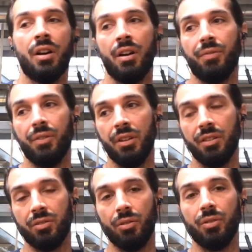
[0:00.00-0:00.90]

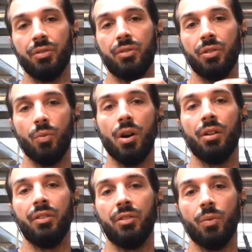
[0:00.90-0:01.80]
affiliate to the
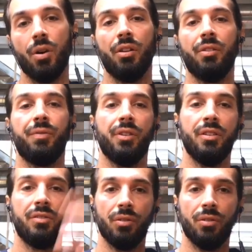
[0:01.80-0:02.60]
wallet affiliate